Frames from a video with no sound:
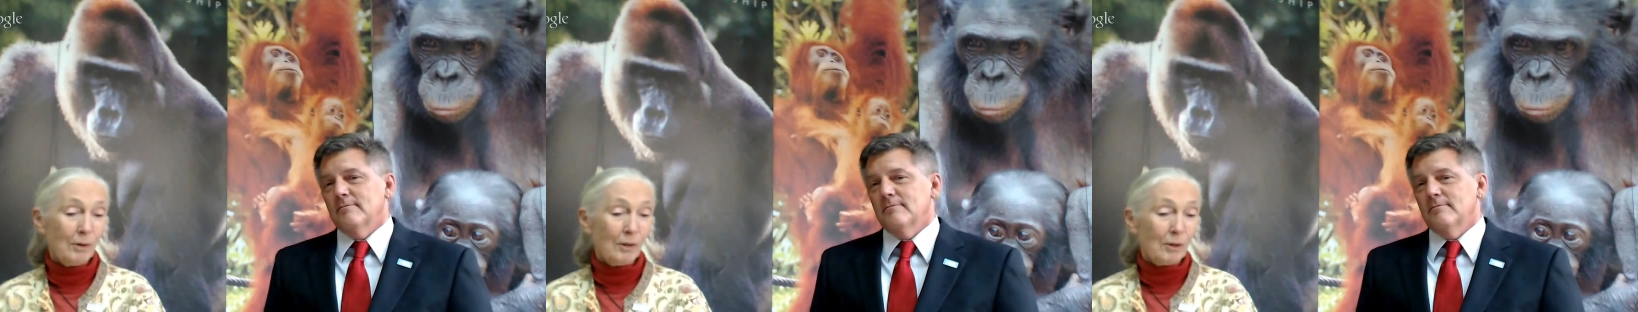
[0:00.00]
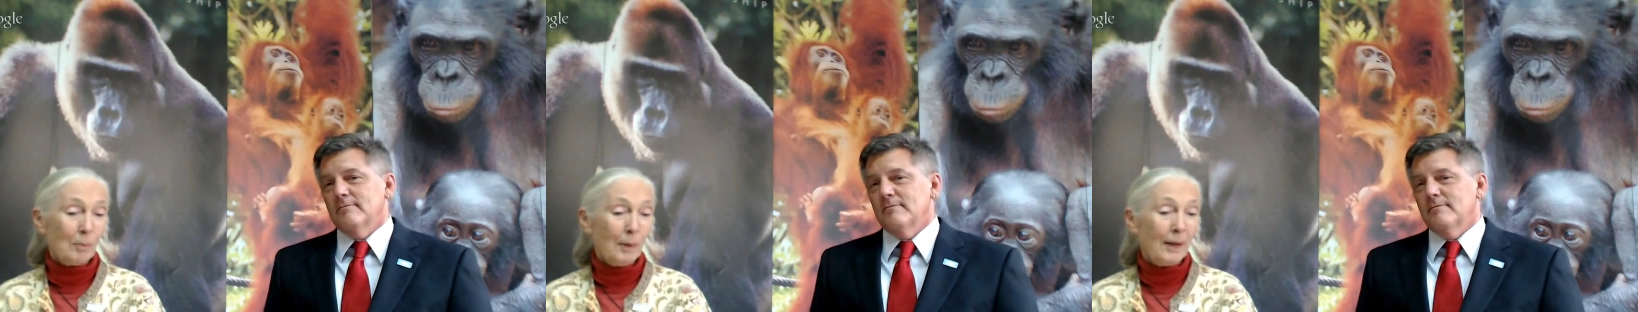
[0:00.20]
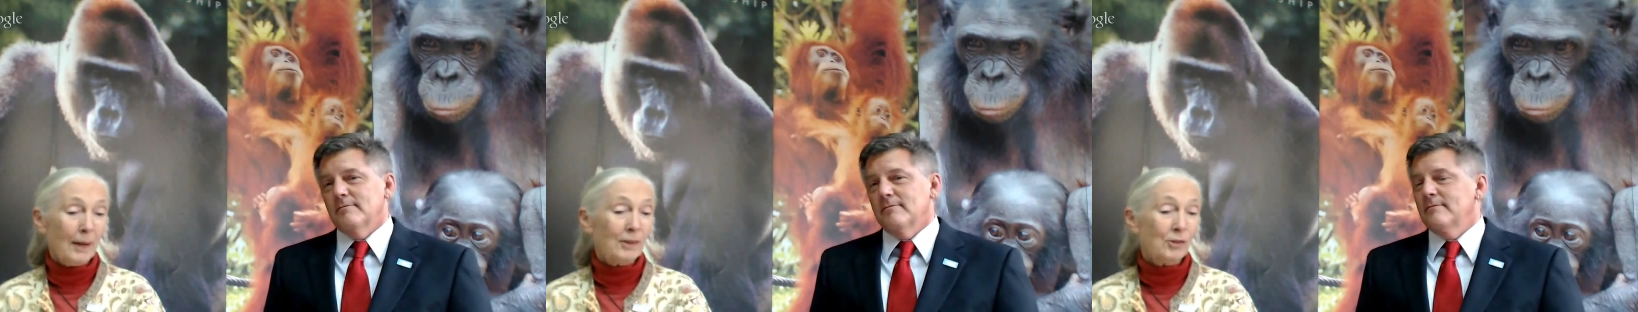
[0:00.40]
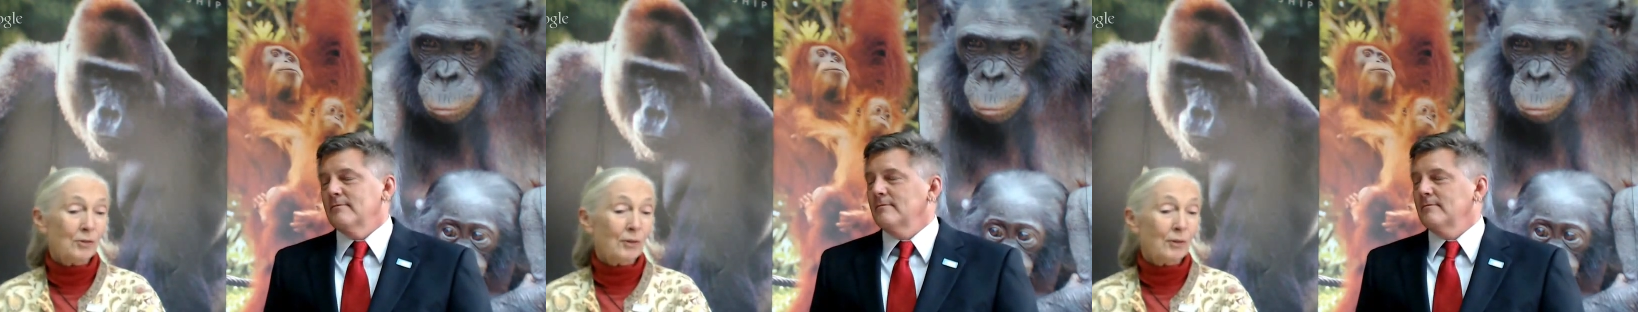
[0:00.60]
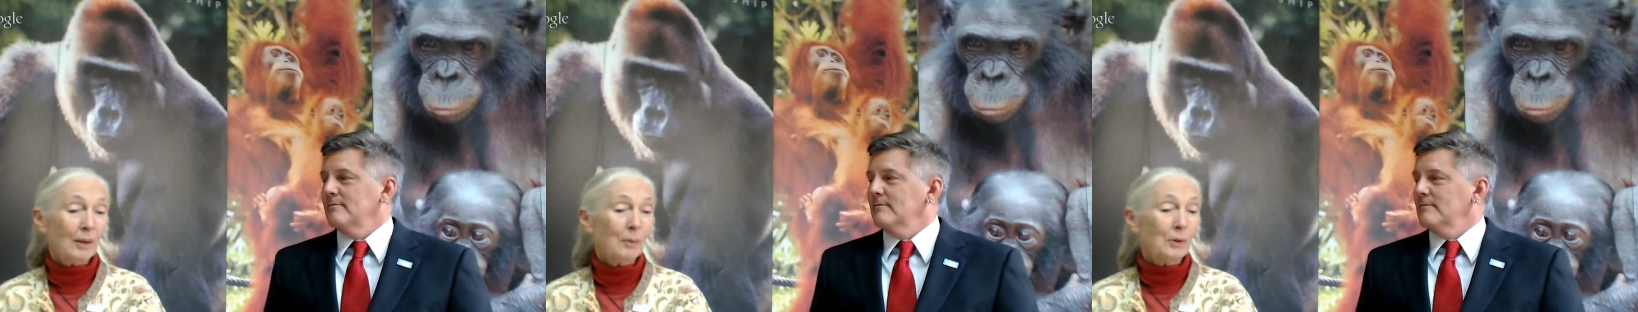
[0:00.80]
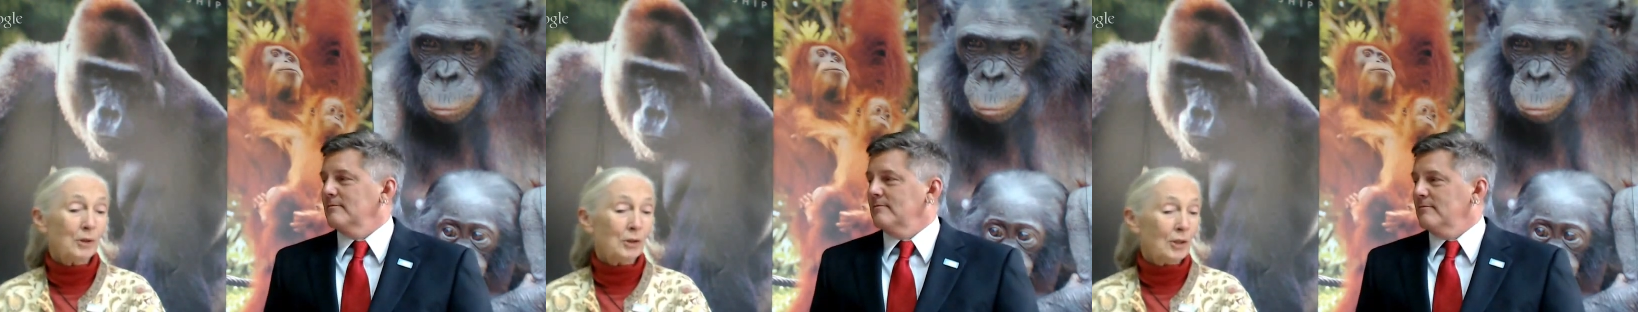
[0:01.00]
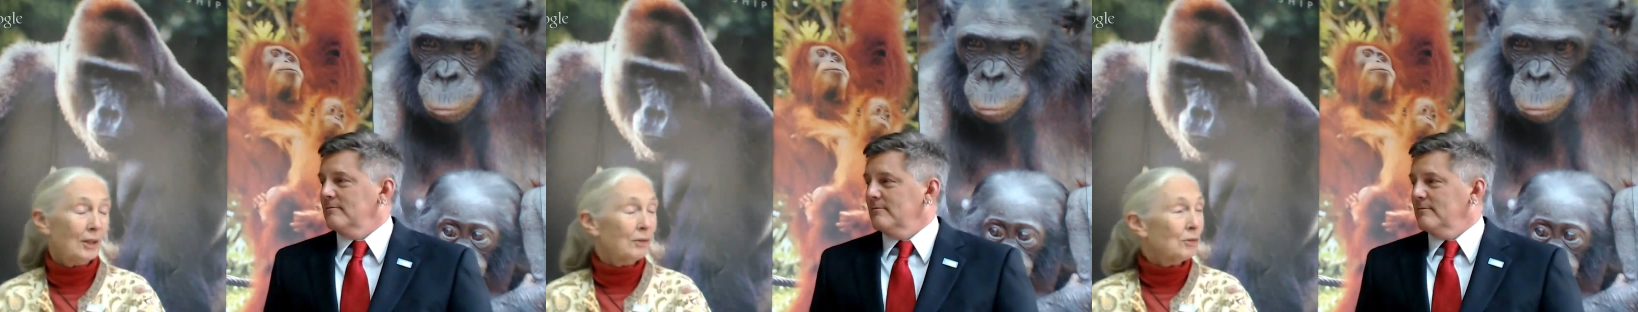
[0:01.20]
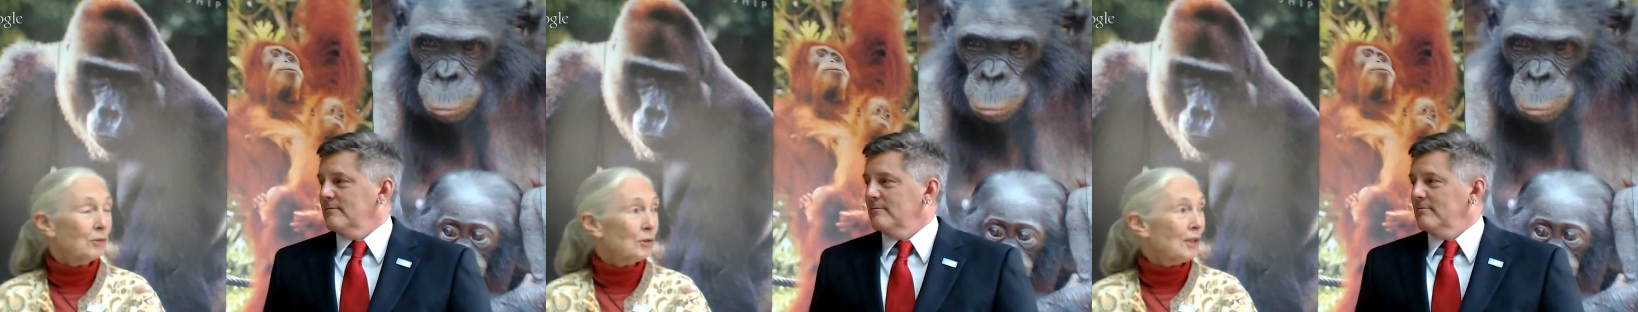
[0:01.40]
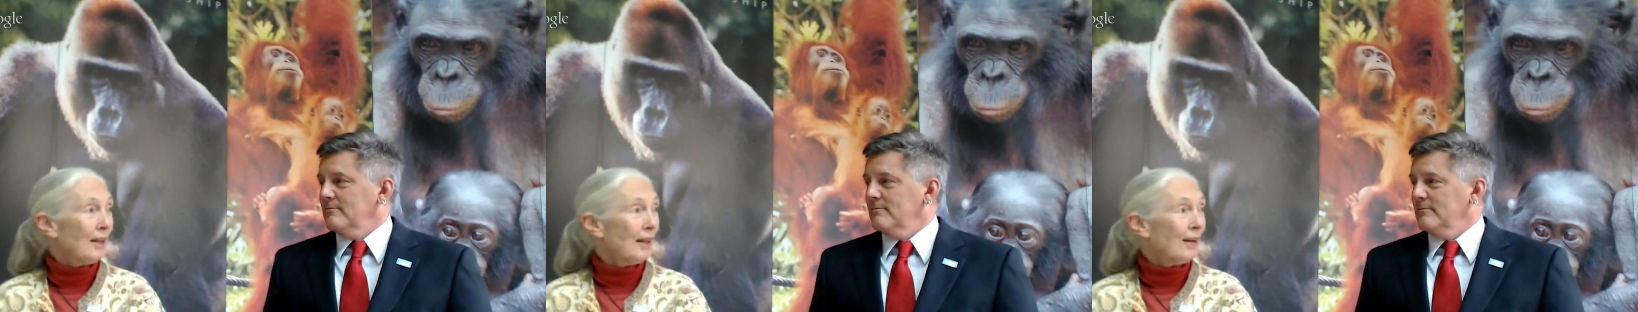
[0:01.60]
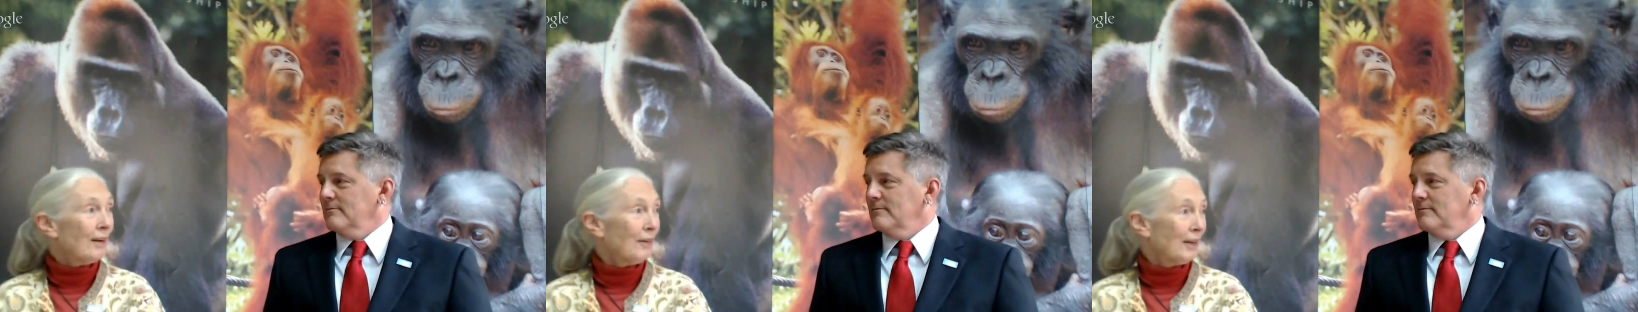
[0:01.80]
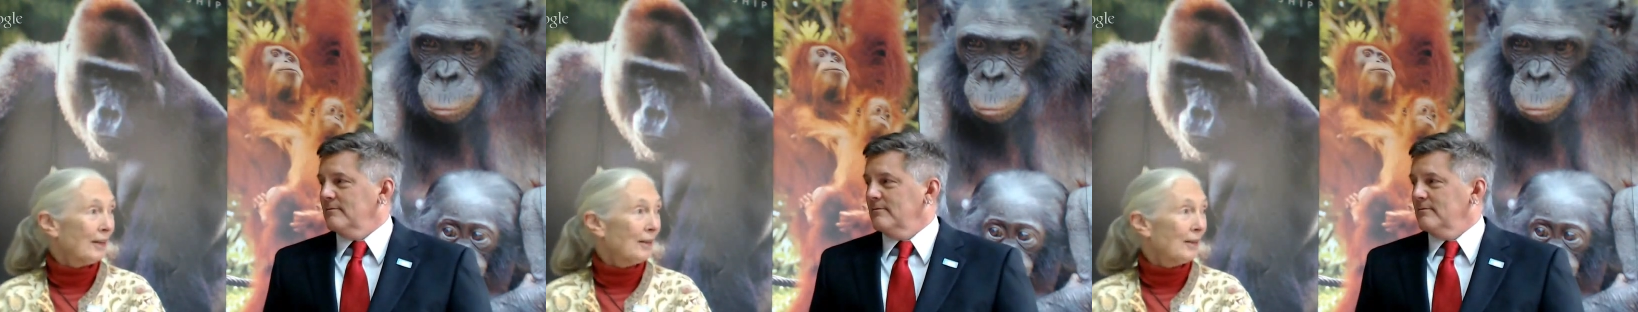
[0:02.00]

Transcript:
Speaker 1: it depends really which country they're in